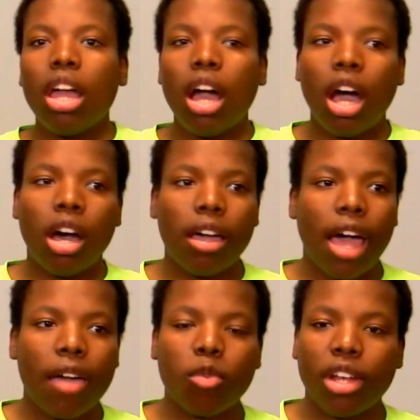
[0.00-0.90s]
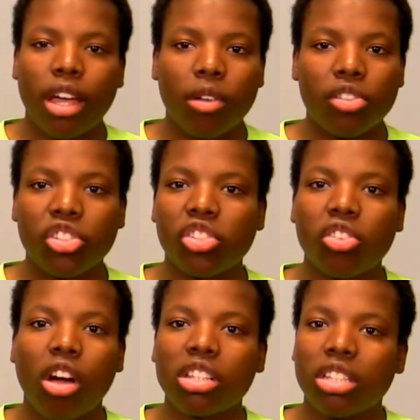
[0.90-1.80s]
I went out and just
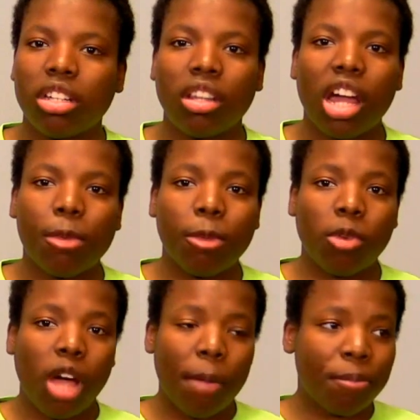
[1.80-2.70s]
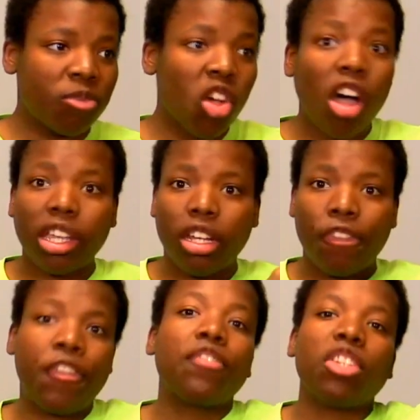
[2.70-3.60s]
talked to a lot of people. I'm talking to
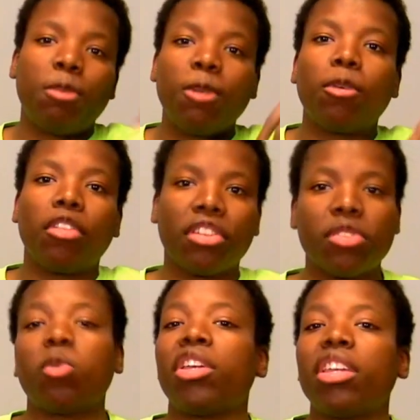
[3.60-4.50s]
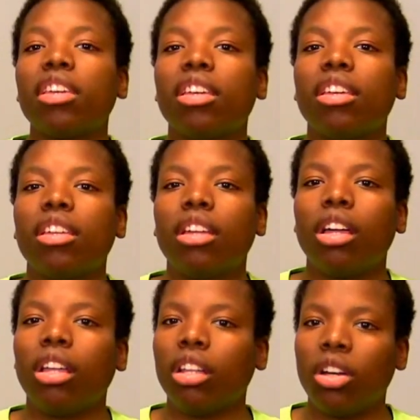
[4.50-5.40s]
50 people this week
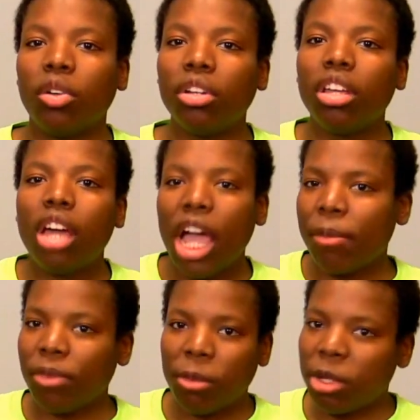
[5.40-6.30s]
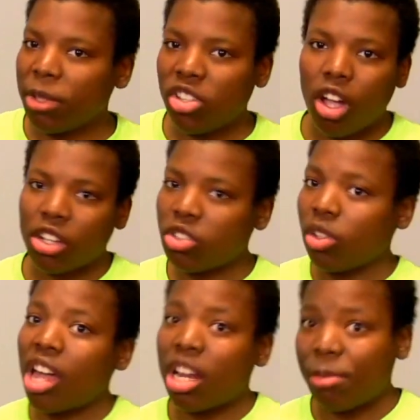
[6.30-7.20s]
alone. I'm going to be talking to a
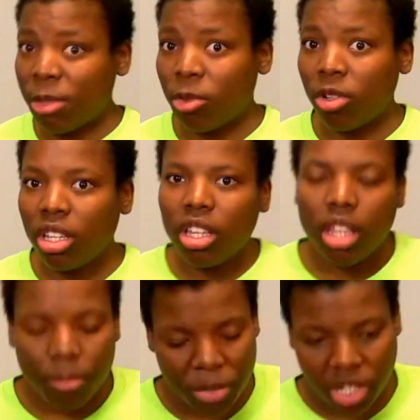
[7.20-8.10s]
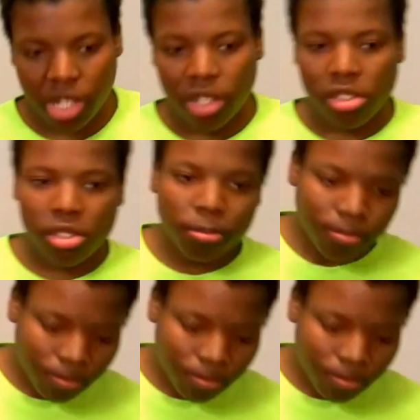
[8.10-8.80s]
lot of people because